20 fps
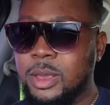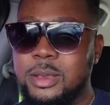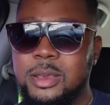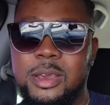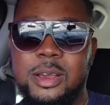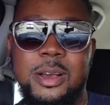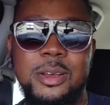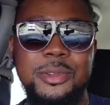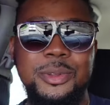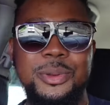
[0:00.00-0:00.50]

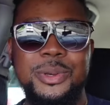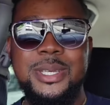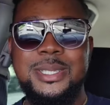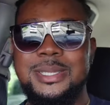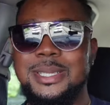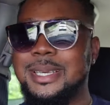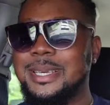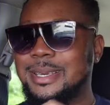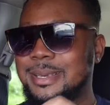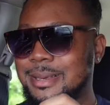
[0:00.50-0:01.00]
Y'all know it's
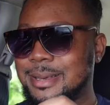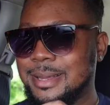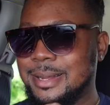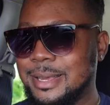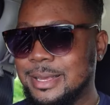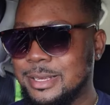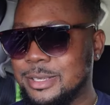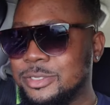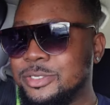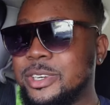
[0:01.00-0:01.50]
eat, and
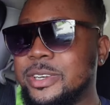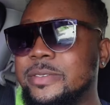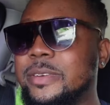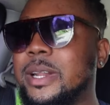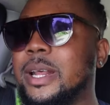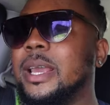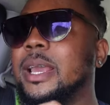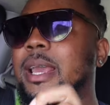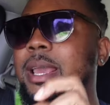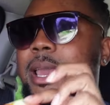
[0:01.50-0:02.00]
I can drive
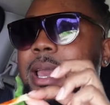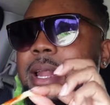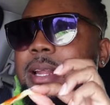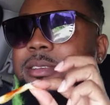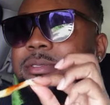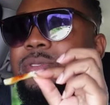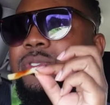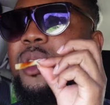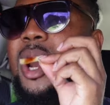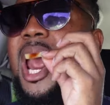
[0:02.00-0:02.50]
and I can get
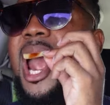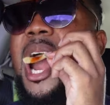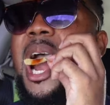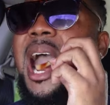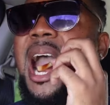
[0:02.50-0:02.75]
this fully.